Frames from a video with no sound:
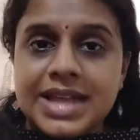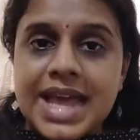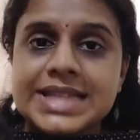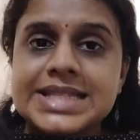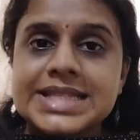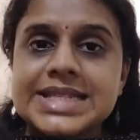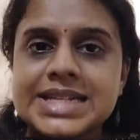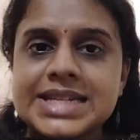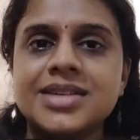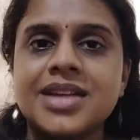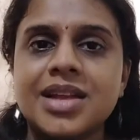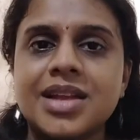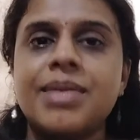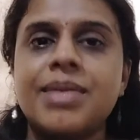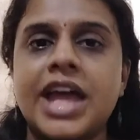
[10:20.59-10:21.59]
the
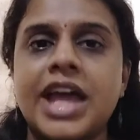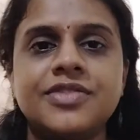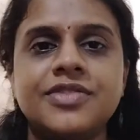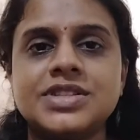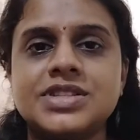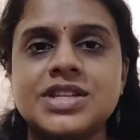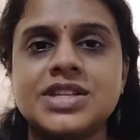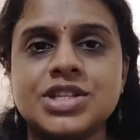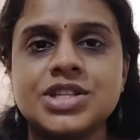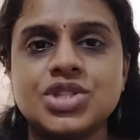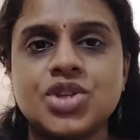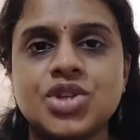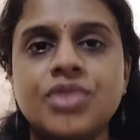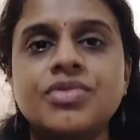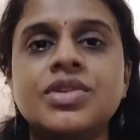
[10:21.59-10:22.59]
external
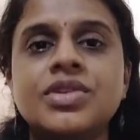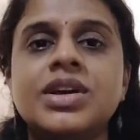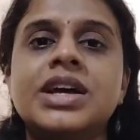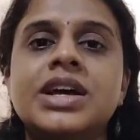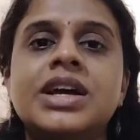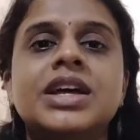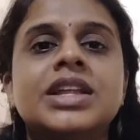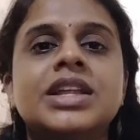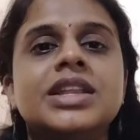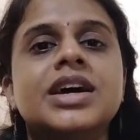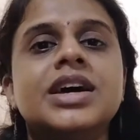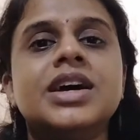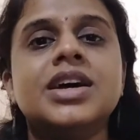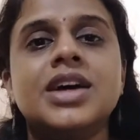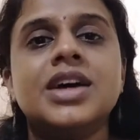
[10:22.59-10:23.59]
manifestations of
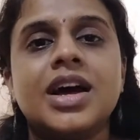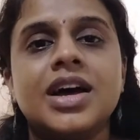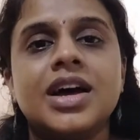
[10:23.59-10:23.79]
the